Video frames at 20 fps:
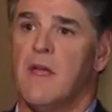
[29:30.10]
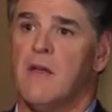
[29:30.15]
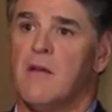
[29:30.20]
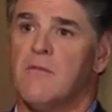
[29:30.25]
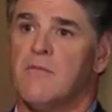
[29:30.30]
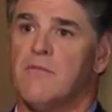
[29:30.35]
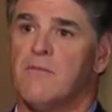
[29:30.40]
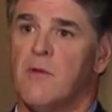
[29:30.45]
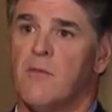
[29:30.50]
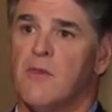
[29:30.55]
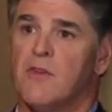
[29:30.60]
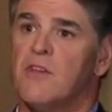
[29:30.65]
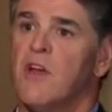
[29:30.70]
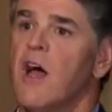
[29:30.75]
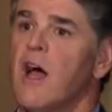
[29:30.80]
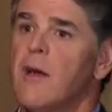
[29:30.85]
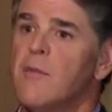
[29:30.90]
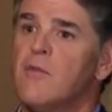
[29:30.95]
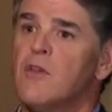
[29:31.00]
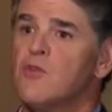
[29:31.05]
that from the
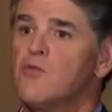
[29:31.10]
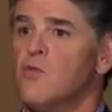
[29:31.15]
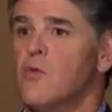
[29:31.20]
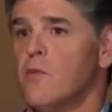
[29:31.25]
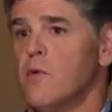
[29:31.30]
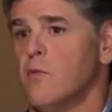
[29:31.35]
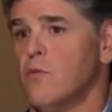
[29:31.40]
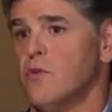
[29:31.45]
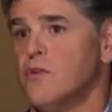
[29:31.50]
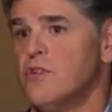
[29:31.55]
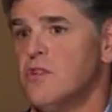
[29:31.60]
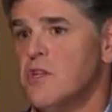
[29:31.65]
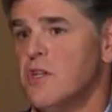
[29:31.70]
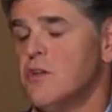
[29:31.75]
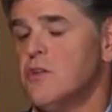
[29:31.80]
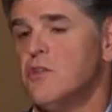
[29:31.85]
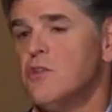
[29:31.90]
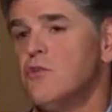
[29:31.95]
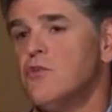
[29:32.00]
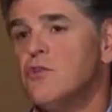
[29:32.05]
time this woman was
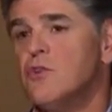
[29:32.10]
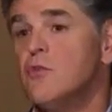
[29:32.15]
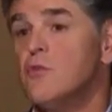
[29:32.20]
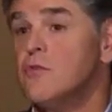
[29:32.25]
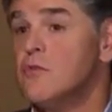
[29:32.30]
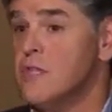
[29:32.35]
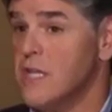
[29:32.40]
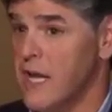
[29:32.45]
6 till she was